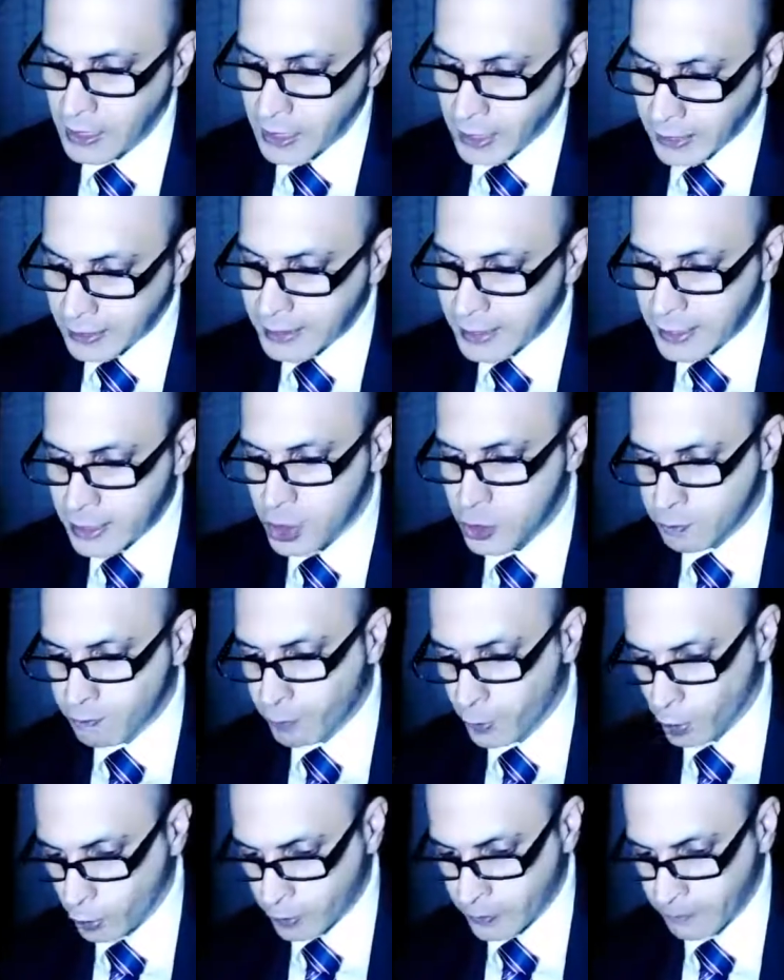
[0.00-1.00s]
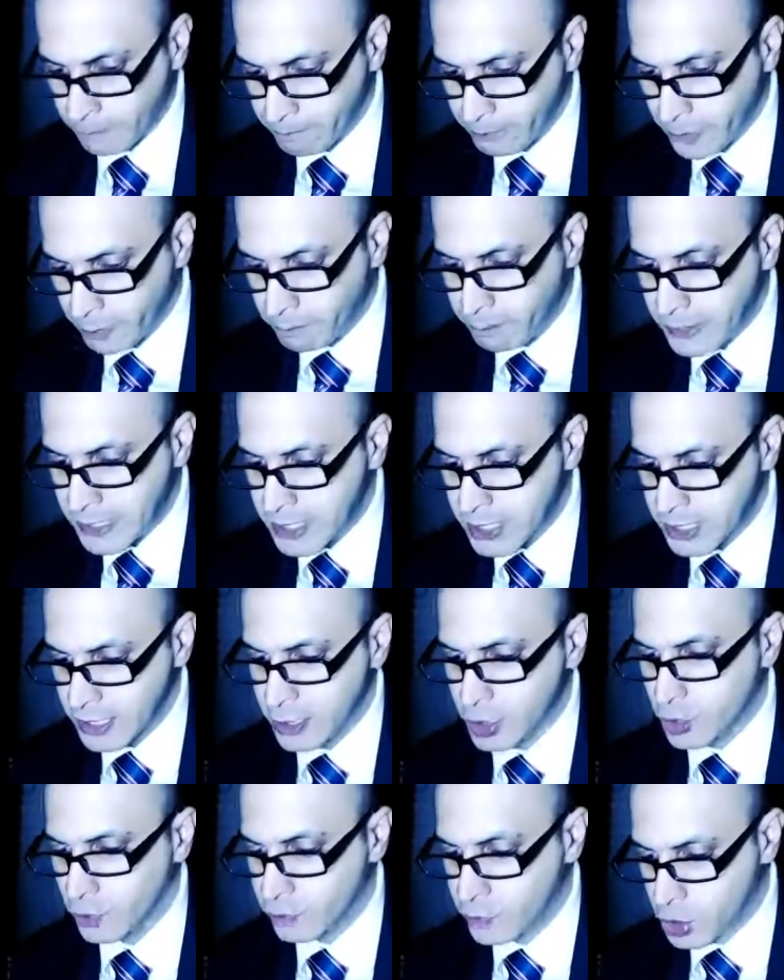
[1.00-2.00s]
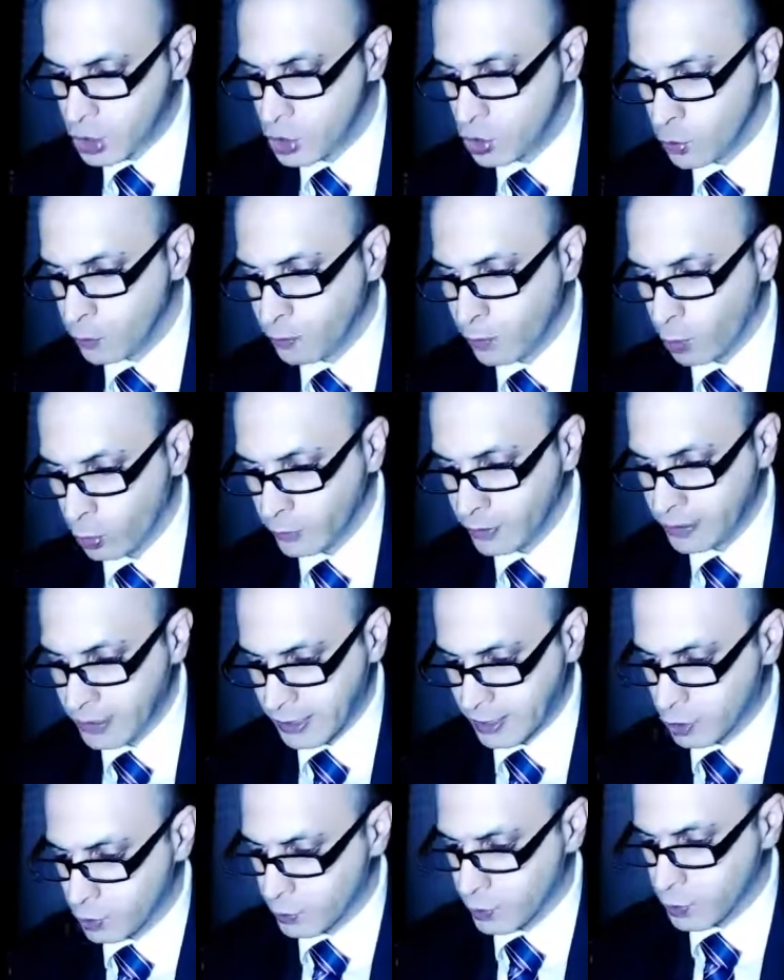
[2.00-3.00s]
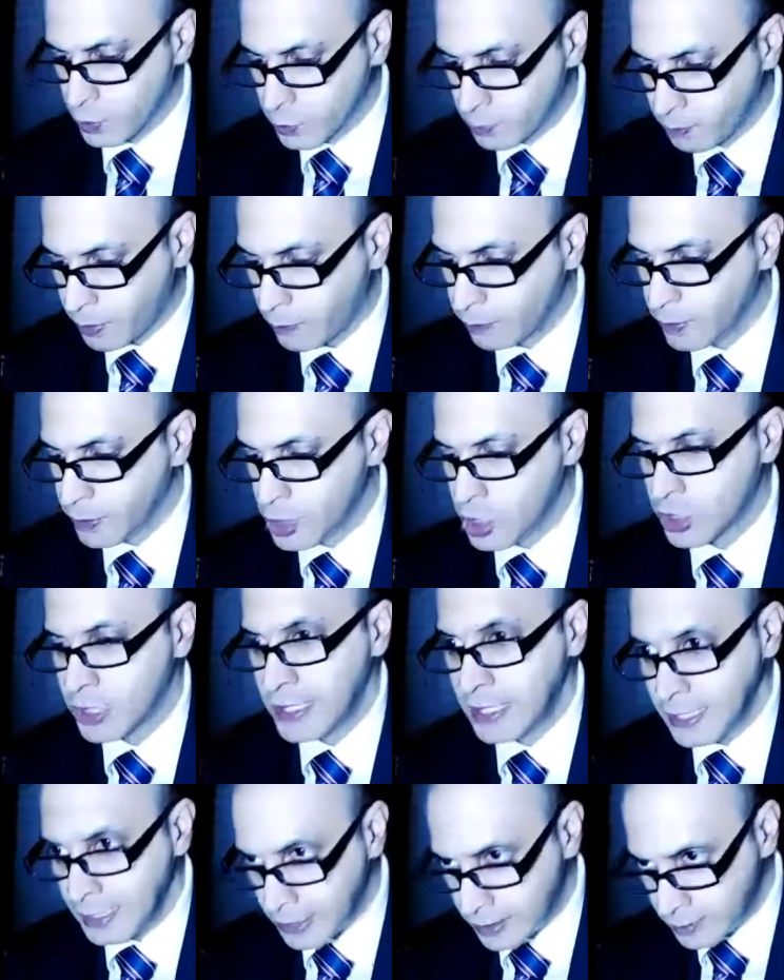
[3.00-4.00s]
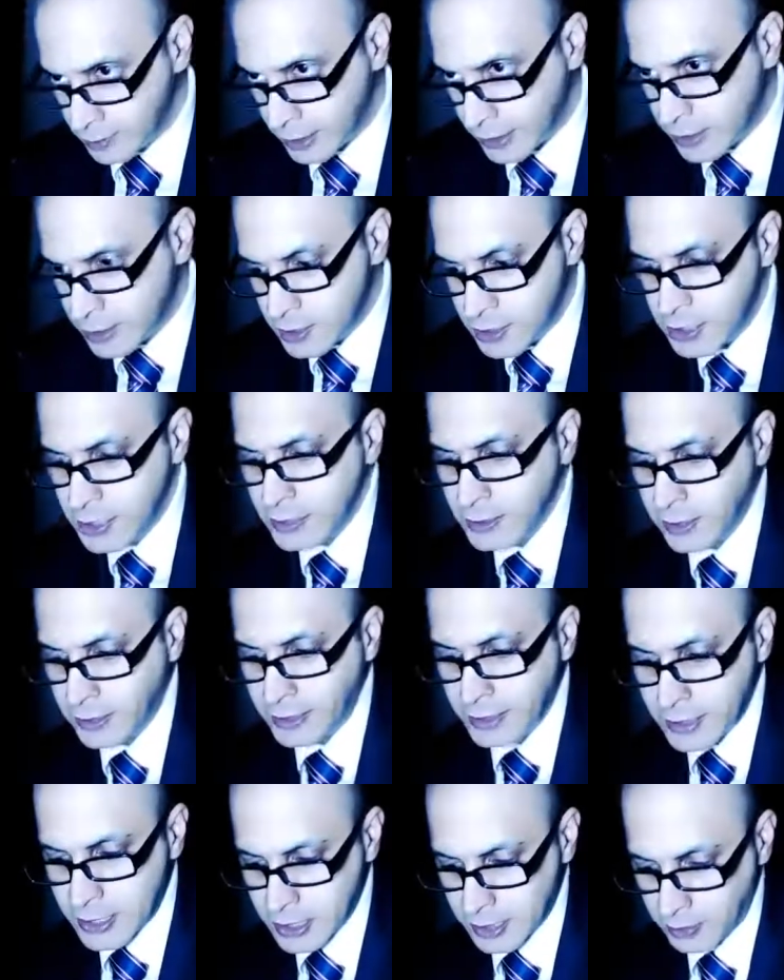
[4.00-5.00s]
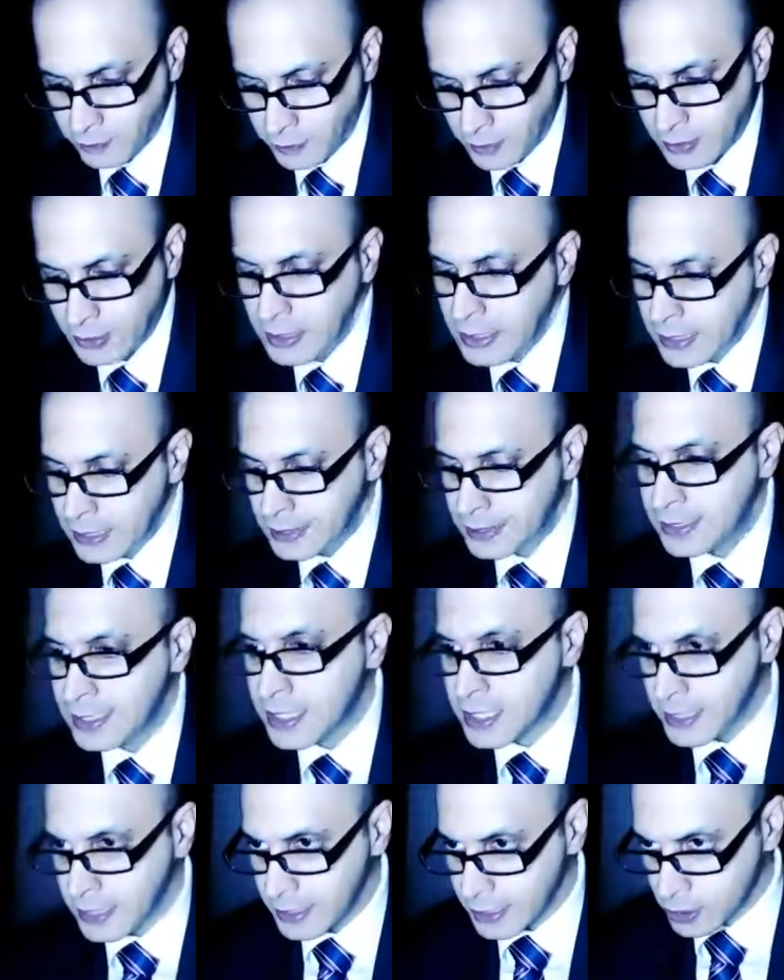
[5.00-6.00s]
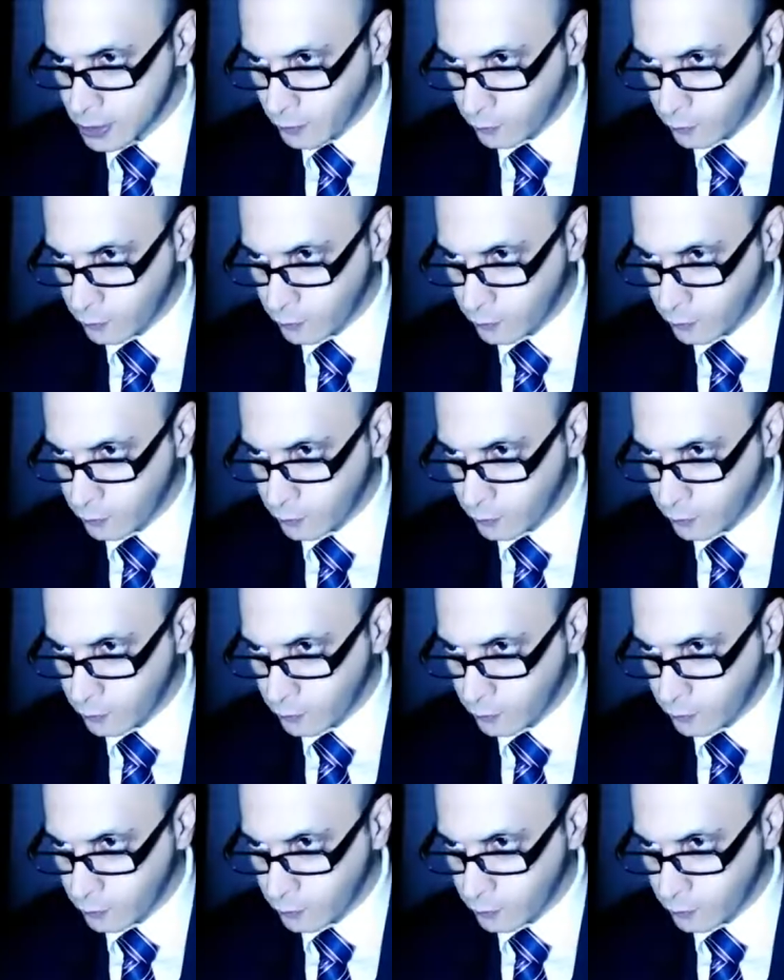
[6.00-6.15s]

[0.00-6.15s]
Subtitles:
In his book, The Basics of Geopolitics, which was published in 1997, he says the